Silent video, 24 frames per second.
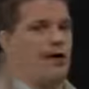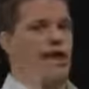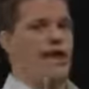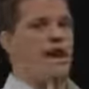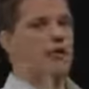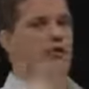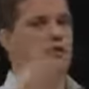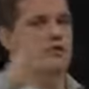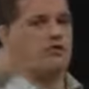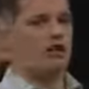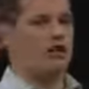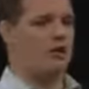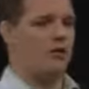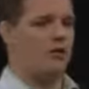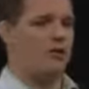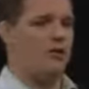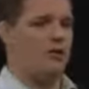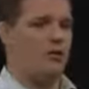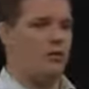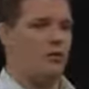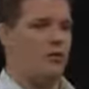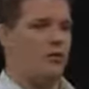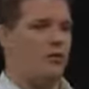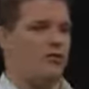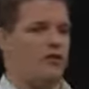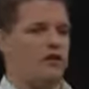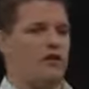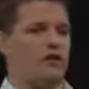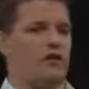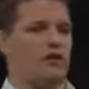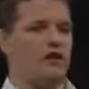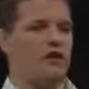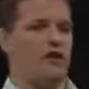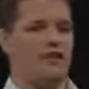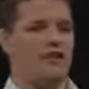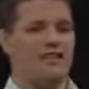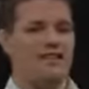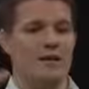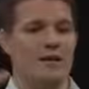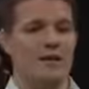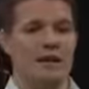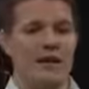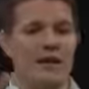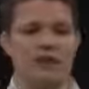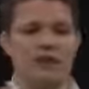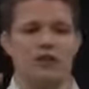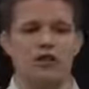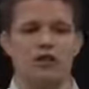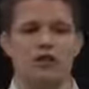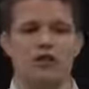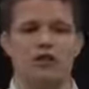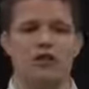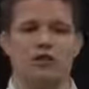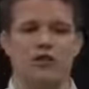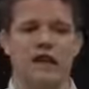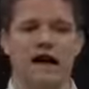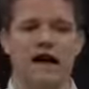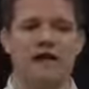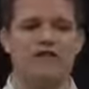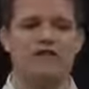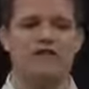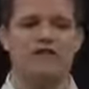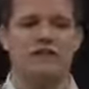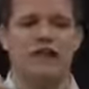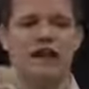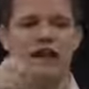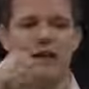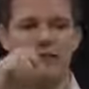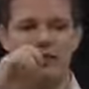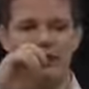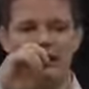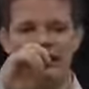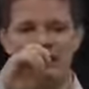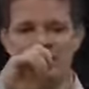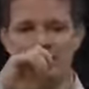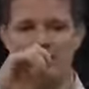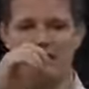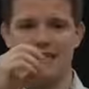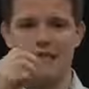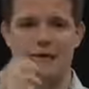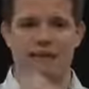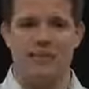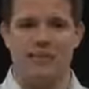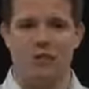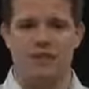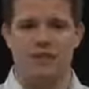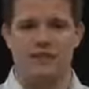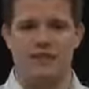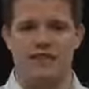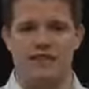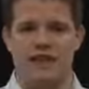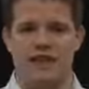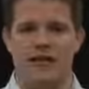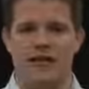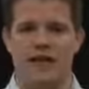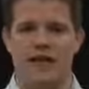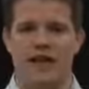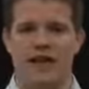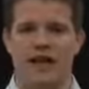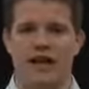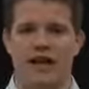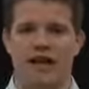right now, but it's not going to be available forever. Some kind of urgency you have to tie because it's an impulse sell.